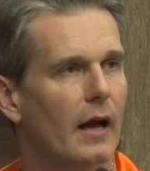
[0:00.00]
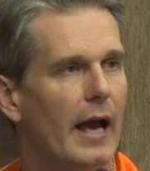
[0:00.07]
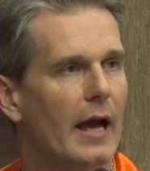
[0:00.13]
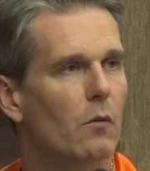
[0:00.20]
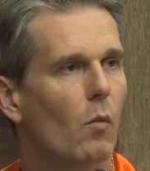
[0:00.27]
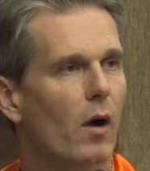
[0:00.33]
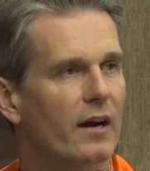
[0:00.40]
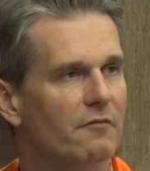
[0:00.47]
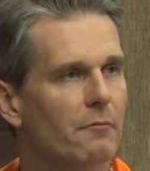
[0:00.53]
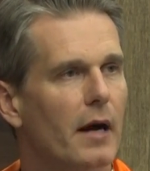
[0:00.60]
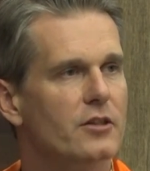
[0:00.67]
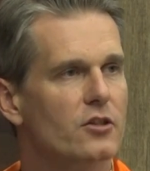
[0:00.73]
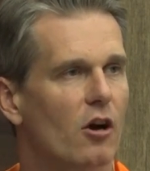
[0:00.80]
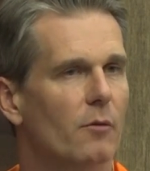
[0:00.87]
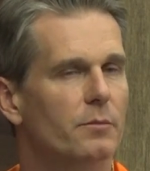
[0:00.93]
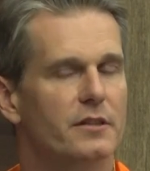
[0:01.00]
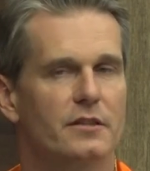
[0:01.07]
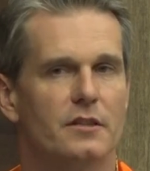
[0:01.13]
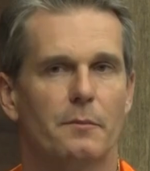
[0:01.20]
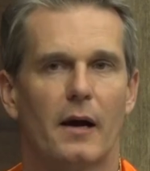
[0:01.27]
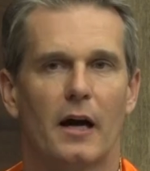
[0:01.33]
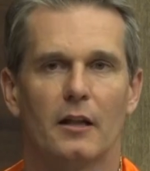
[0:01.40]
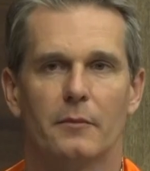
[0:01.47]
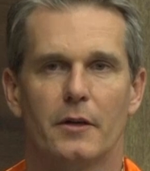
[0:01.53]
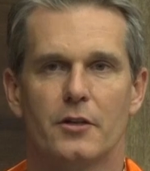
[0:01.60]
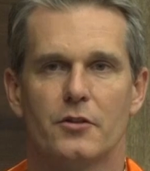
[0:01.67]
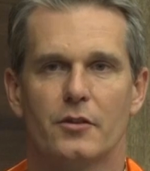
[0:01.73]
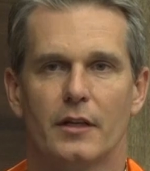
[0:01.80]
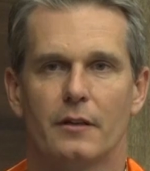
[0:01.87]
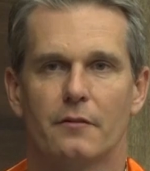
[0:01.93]
And one of my jobs as the
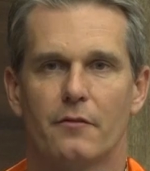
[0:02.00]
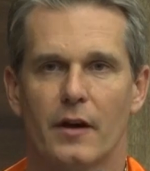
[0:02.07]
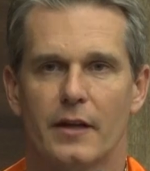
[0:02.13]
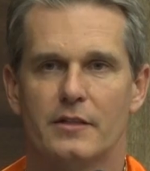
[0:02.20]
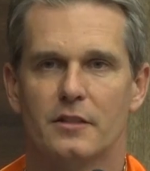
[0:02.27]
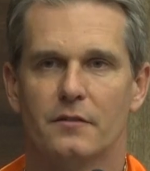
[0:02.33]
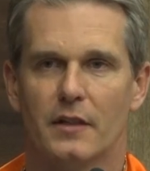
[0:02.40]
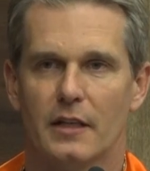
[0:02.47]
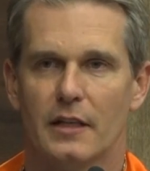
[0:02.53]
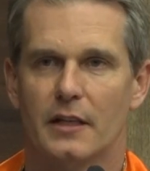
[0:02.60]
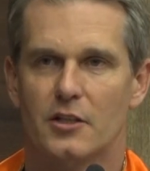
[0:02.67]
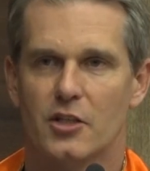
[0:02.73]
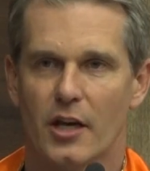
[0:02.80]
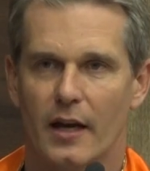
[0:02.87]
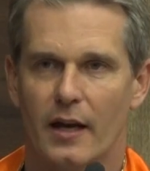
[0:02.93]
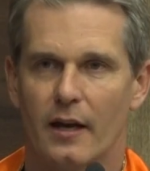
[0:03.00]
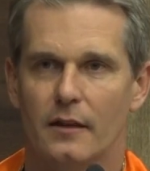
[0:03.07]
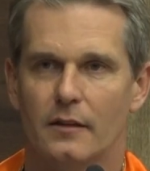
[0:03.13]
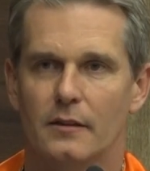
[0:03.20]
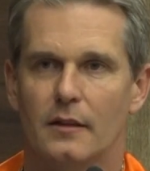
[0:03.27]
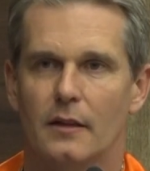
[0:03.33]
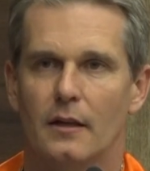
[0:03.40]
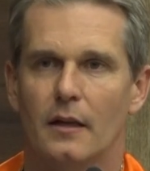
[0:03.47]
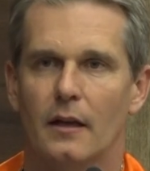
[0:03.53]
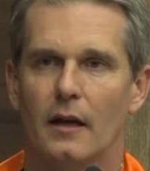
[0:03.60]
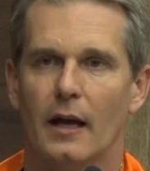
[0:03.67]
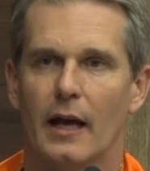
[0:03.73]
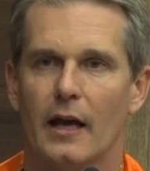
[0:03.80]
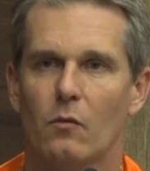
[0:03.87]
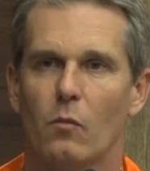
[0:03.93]
Parliamentary Friends of India Chair,
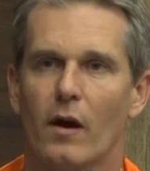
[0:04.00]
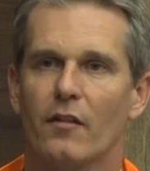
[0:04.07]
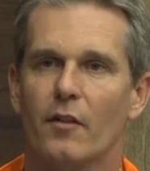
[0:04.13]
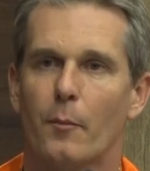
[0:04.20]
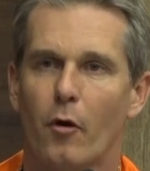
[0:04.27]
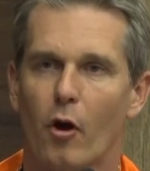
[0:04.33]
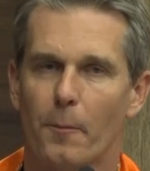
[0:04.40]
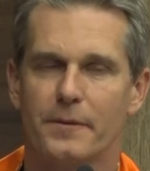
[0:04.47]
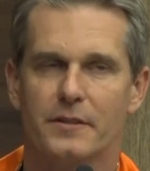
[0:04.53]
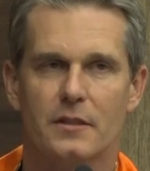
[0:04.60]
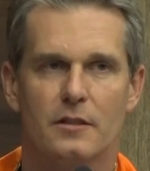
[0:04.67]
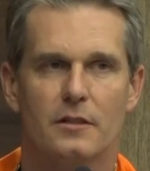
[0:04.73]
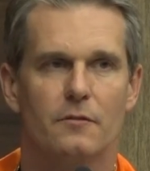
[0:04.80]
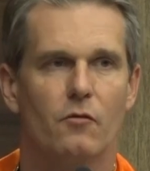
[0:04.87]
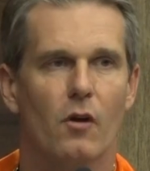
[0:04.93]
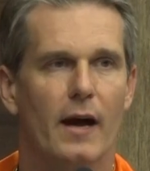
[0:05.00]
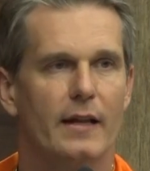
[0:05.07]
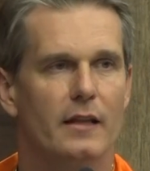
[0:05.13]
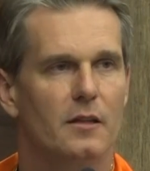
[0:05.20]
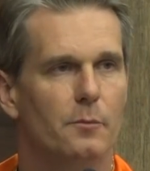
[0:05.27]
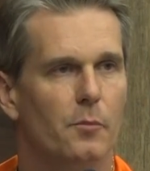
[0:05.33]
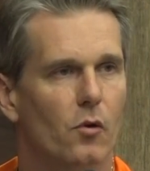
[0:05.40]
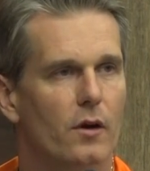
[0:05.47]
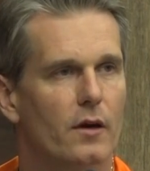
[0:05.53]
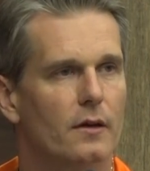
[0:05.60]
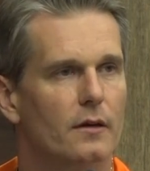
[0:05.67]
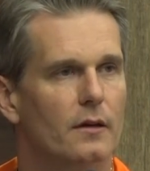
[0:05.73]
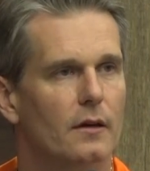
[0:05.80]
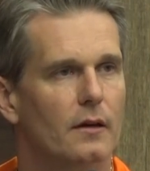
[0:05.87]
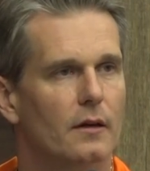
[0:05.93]
and one of the purposes of writing the book
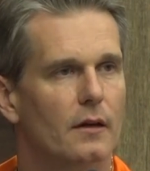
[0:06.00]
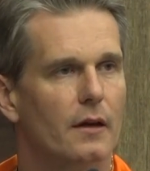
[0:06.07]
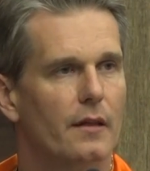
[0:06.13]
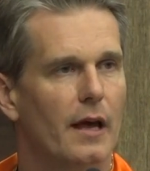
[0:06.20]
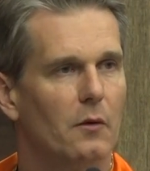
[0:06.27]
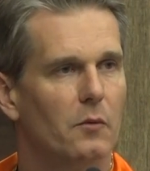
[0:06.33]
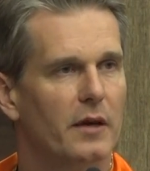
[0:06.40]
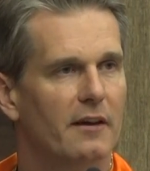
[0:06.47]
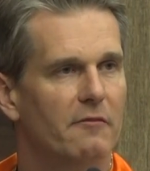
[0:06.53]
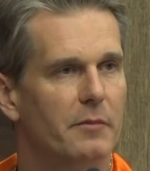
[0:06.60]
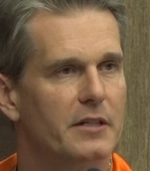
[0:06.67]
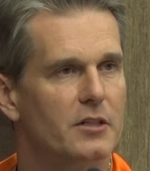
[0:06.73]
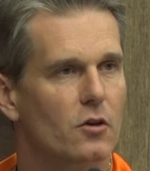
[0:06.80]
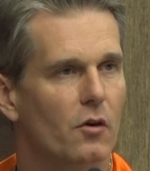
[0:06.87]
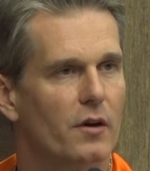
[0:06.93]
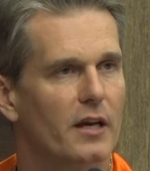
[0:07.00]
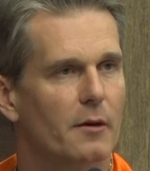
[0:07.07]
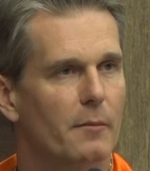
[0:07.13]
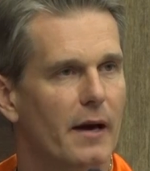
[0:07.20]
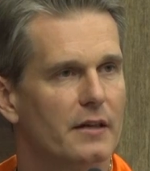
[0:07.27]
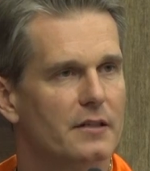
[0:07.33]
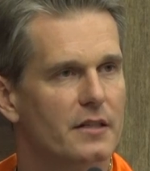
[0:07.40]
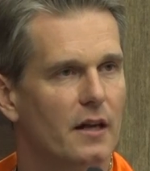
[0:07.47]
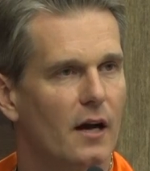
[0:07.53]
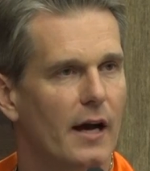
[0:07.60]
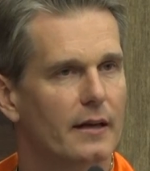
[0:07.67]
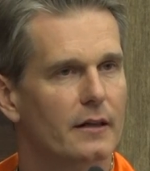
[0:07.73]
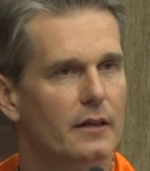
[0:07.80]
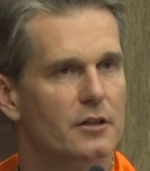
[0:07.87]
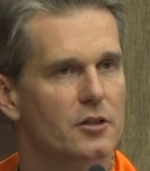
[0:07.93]
that we have been talking about
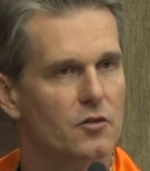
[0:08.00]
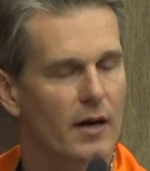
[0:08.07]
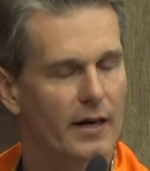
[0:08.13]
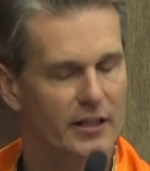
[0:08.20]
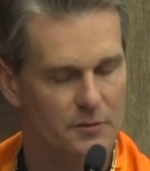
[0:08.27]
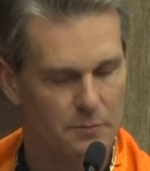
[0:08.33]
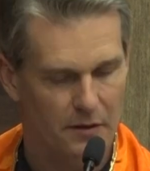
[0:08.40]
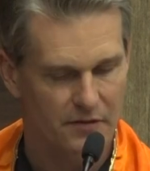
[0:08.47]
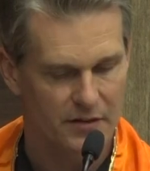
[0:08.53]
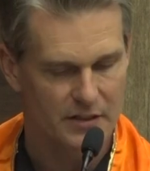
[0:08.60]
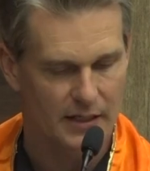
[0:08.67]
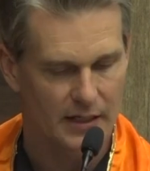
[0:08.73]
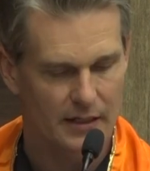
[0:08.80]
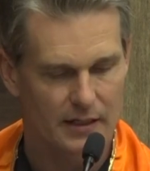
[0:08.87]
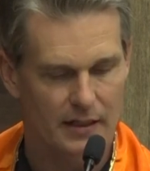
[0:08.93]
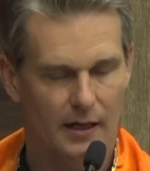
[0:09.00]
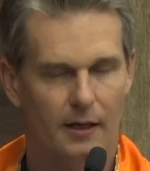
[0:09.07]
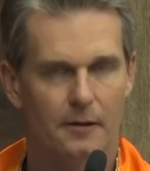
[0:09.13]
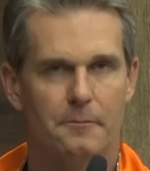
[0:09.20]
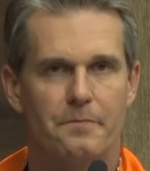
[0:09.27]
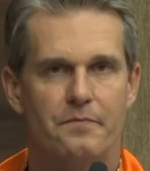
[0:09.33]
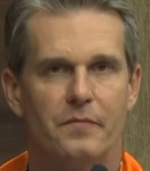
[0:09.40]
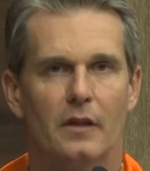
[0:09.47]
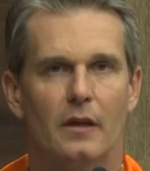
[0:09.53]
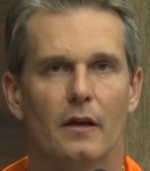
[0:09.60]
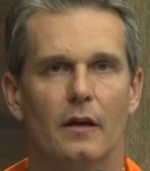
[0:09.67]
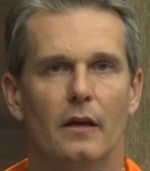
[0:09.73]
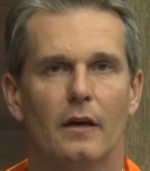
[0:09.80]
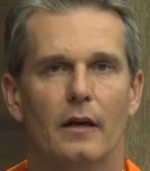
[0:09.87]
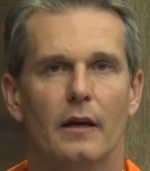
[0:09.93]
tonight, Australia's Pivot to India,
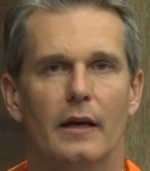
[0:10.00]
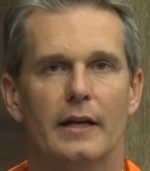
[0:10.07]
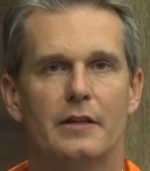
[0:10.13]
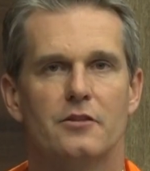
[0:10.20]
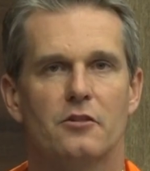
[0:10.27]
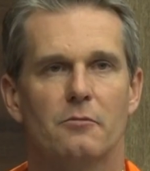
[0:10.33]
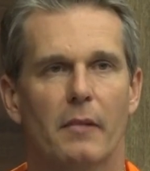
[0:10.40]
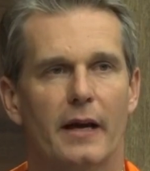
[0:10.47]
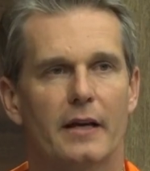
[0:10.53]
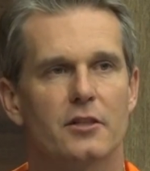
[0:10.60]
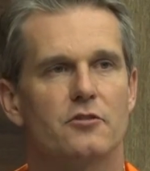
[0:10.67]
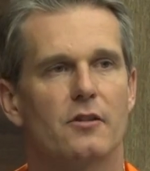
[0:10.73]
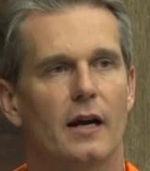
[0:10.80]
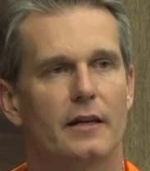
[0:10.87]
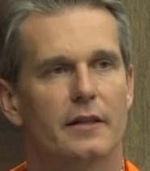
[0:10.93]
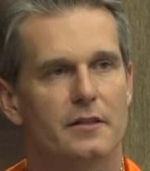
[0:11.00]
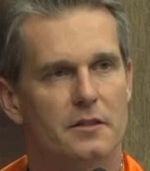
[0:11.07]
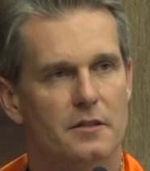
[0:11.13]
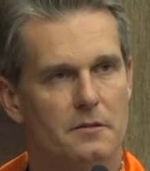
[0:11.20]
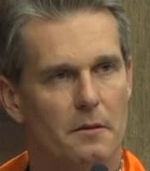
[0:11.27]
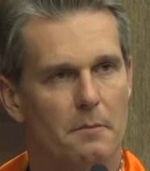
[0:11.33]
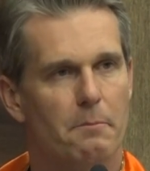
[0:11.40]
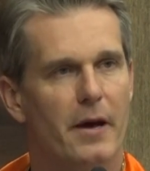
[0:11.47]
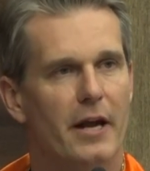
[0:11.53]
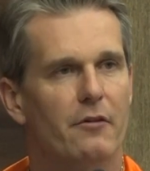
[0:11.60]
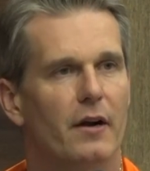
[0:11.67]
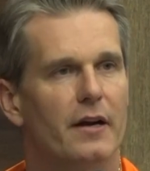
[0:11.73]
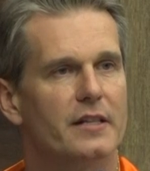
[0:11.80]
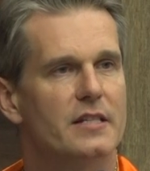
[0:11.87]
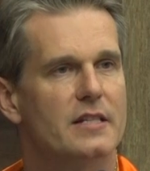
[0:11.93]
is to make Australians
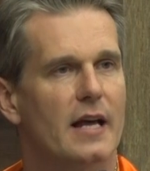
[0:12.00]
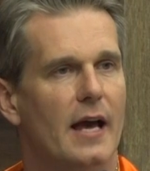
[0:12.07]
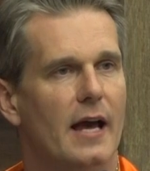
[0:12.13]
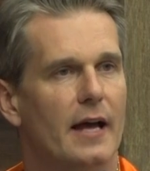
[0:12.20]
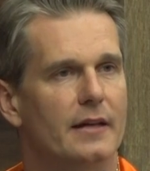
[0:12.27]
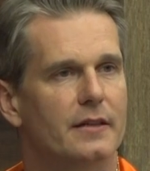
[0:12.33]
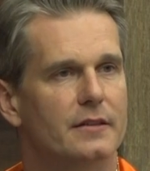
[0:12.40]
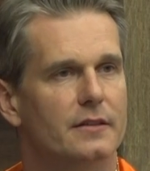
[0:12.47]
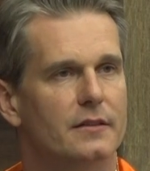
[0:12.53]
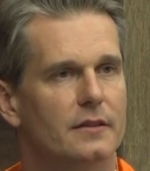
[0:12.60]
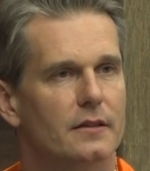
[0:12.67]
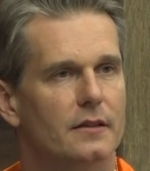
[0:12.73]
better understand